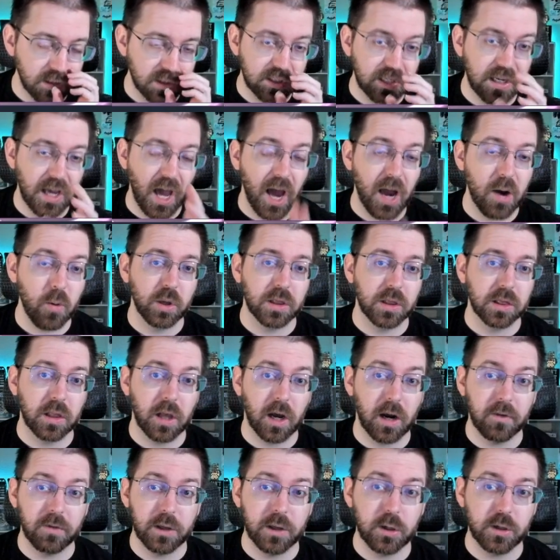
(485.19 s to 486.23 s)
See, I would
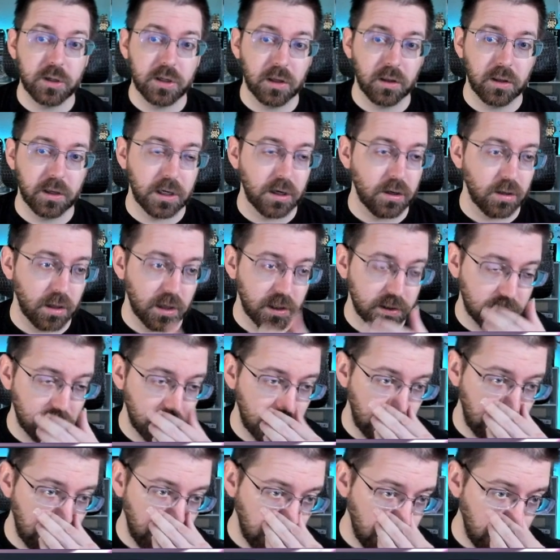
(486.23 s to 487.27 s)
love the utility closet
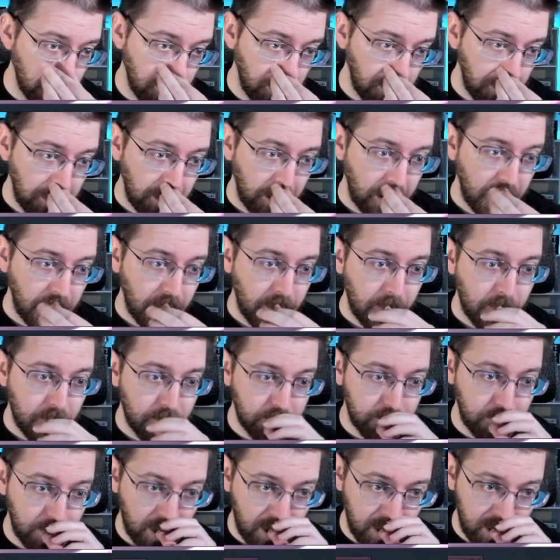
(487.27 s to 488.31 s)
here,
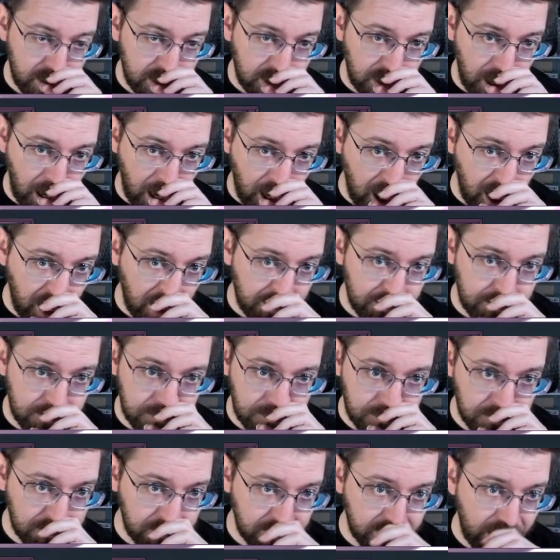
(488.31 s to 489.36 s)
but
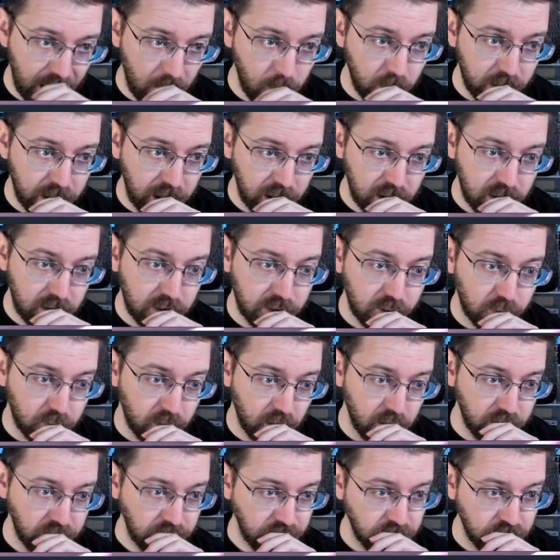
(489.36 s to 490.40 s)
that would end the
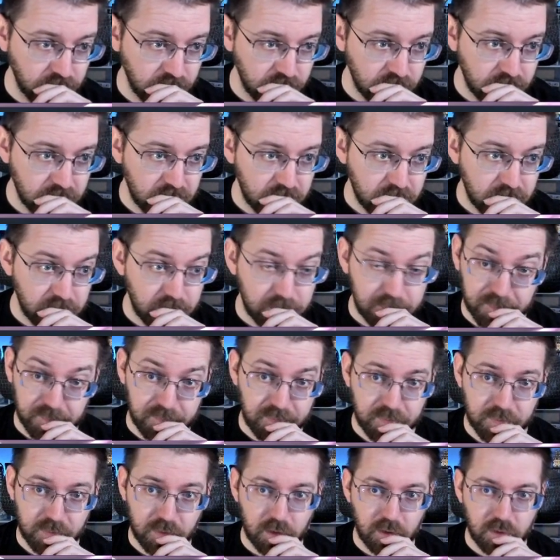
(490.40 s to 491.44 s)
run.
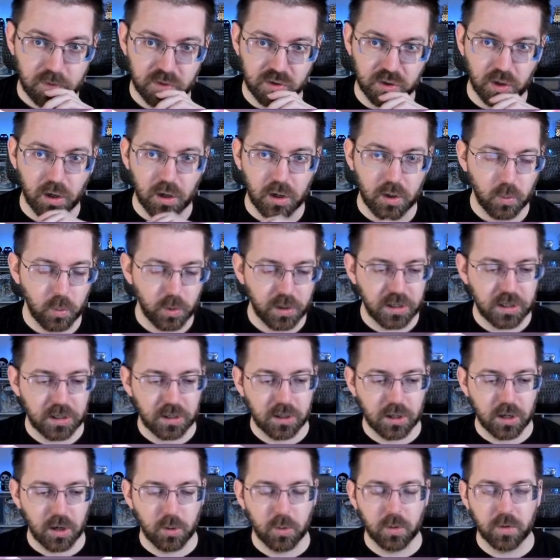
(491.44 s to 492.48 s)
So we need to
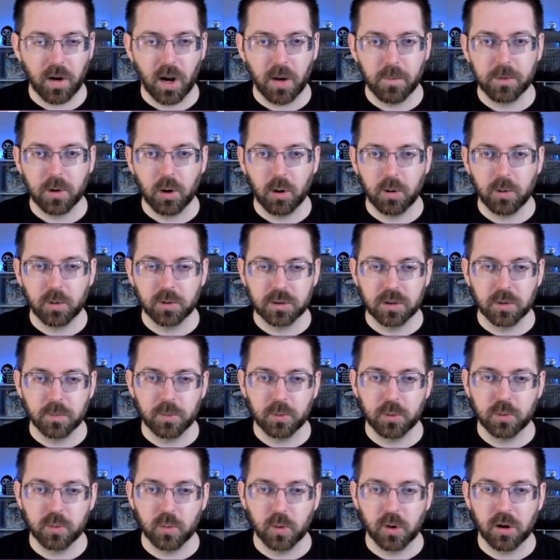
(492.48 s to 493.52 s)
go with, I'm going with the
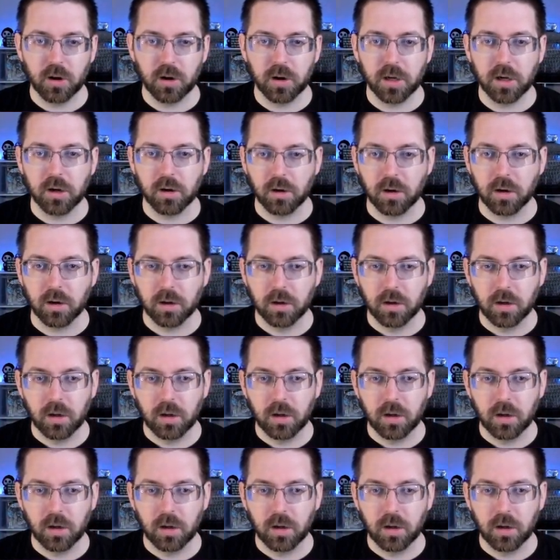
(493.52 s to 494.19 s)
boudoir here.